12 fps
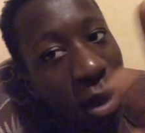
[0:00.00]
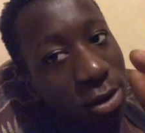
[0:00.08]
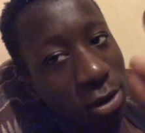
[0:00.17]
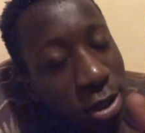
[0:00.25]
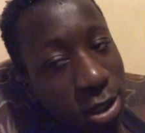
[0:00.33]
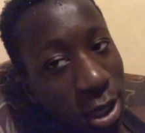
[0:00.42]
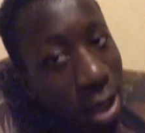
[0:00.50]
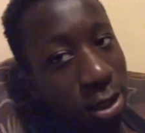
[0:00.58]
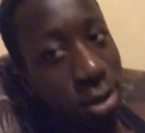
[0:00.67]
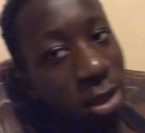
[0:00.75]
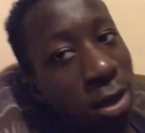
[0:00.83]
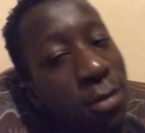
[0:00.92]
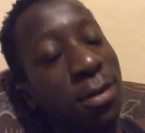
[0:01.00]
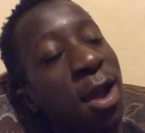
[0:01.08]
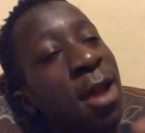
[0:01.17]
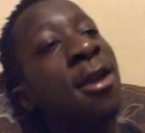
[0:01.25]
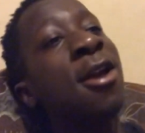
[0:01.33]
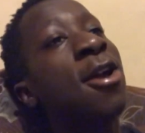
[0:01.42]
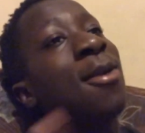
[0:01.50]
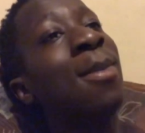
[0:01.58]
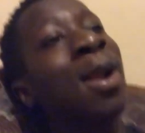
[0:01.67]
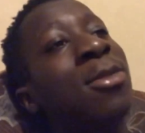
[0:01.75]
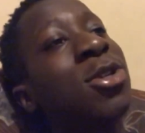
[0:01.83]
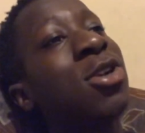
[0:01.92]
on the same stuff, right? But
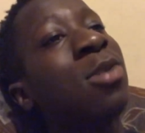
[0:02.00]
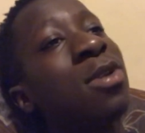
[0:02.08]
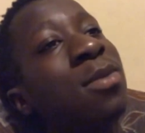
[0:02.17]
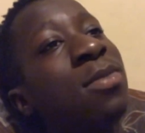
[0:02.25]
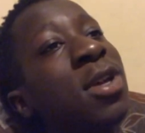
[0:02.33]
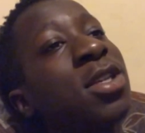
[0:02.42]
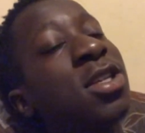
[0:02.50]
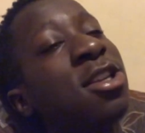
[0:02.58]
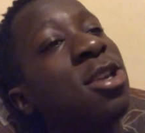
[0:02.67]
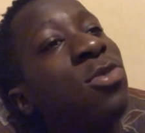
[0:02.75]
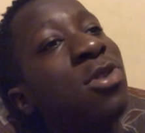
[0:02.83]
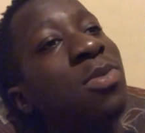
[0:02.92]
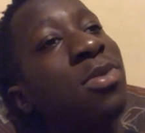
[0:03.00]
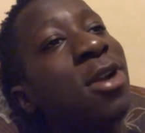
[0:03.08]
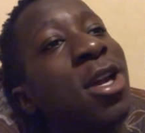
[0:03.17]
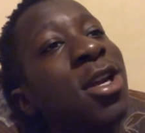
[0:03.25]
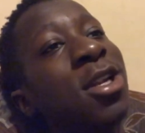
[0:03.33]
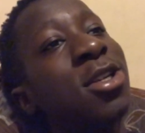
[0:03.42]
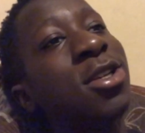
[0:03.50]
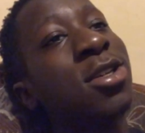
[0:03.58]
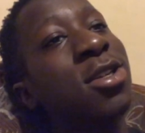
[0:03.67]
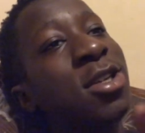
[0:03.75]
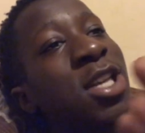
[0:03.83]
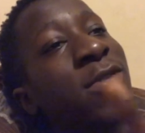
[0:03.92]
I'm going to try my best to keep on praying this,
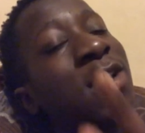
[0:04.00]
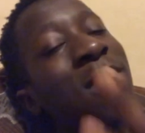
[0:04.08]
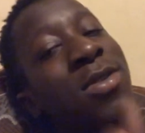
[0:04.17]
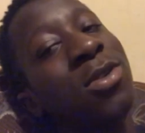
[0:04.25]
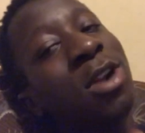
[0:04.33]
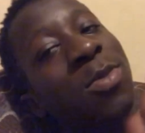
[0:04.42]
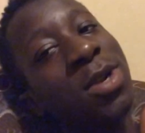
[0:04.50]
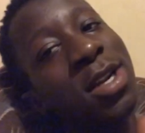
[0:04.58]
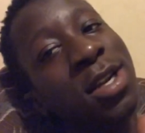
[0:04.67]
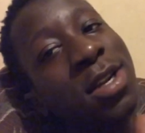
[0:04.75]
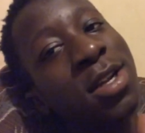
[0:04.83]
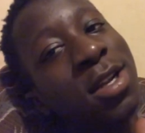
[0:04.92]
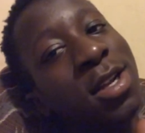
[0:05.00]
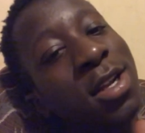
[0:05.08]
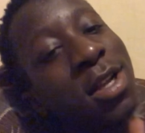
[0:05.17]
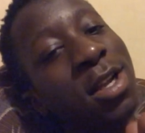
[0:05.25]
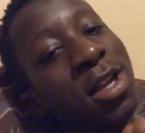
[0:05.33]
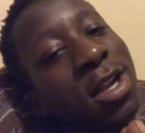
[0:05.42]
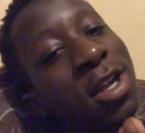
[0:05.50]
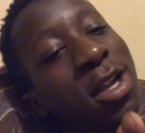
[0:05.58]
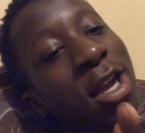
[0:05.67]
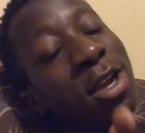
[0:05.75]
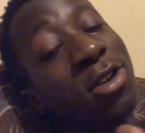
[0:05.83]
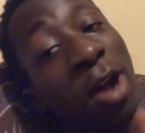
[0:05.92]
even after Ramadan.
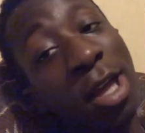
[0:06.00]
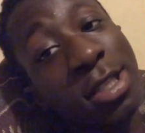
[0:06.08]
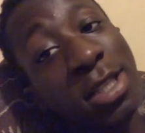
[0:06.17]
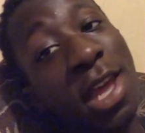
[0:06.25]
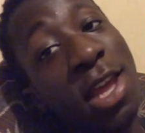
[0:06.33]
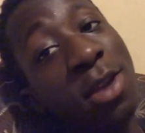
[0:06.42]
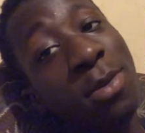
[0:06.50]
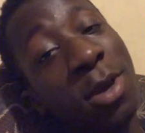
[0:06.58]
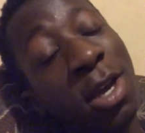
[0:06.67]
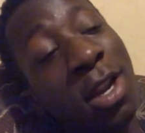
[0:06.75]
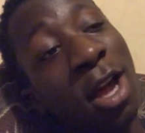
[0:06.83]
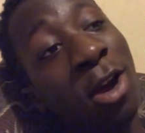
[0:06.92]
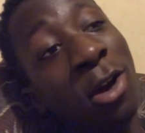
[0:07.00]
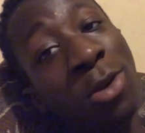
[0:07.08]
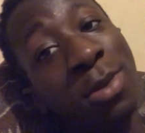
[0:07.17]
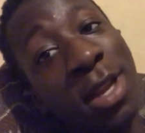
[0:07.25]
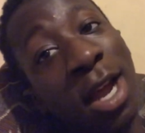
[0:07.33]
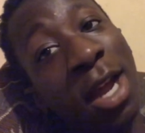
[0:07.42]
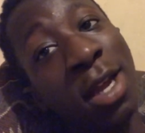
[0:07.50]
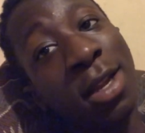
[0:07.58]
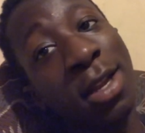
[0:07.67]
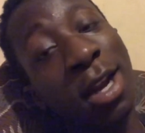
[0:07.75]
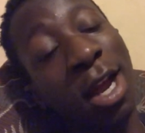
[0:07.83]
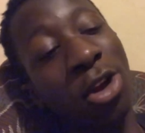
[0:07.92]
You know, I say it, and I hope that
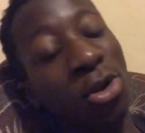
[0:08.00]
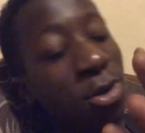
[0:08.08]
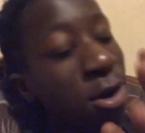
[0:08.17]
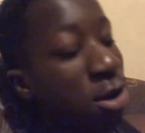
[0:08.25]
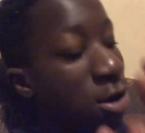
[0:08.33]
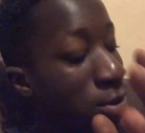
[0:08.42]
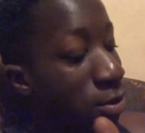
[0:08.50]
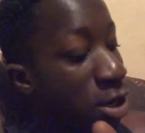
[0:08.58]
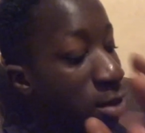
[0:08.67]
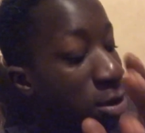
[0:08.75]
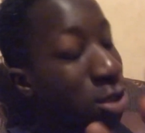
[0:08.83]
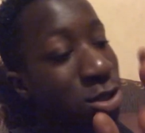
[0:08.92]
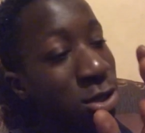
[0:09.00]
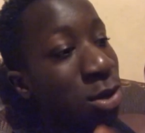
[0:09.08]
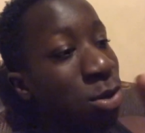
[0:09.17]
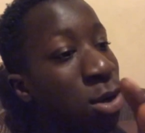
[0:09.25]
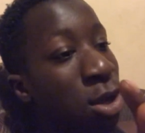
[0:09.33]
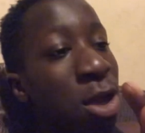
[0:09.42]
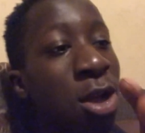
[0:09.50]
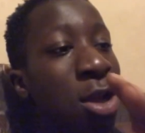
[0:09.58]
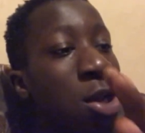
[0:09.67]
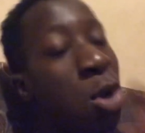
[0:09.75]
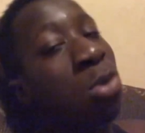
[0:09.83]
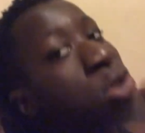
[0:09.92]
I go along with it, but, you know,
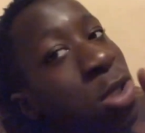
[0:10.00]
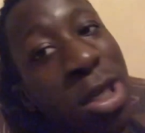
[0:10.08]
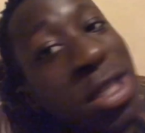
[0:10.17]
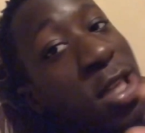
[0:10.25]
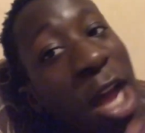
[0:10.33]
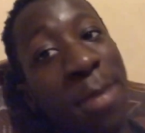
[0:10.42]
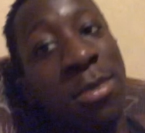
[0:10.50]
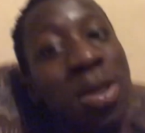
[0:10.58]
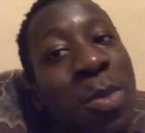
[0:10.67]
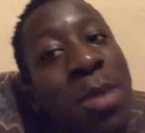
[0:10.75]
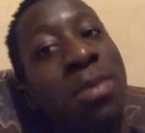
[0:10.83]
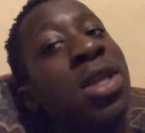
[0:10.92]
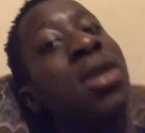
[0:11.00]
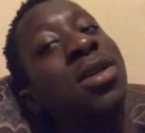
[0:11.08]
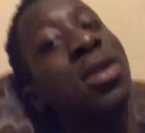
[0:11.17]
no one's going to stop me but me.